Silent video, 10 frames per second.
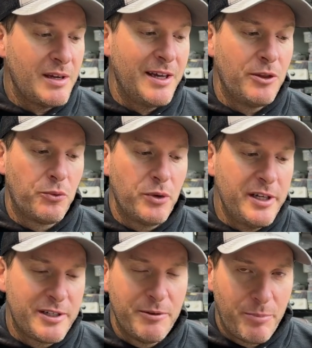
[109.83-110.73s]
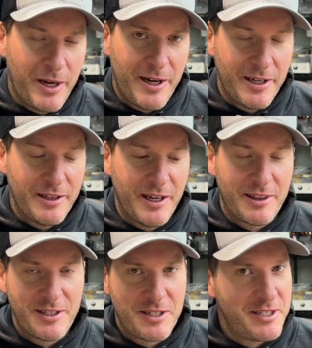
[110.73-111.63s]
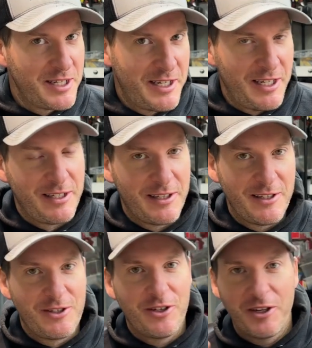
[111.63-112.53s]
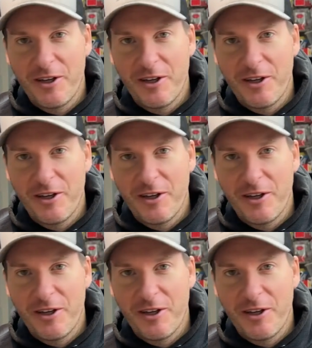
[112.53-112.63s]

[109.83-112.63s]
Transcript: And the reason behind that, this is the key to the jig.